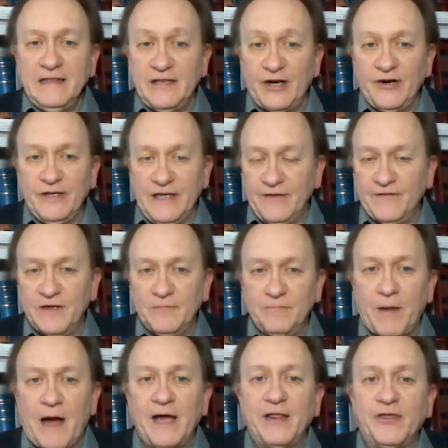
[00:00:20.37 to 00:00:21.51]
that are given
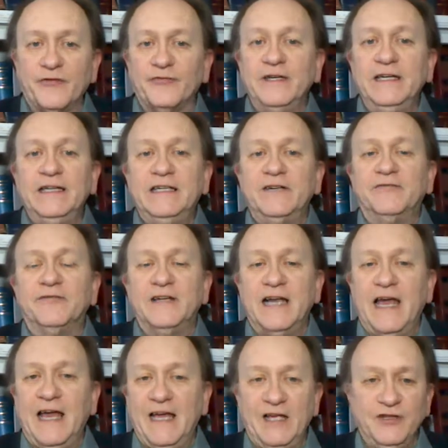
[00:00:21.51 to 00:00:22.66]
by three different
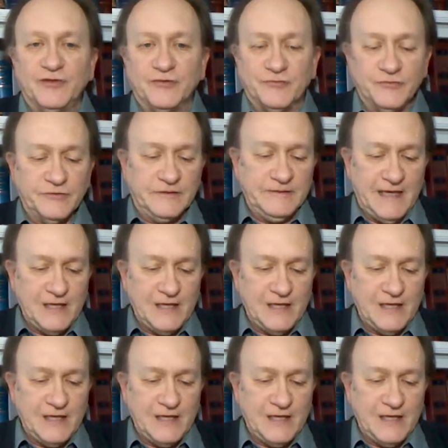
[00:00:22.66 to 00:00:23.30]
angels.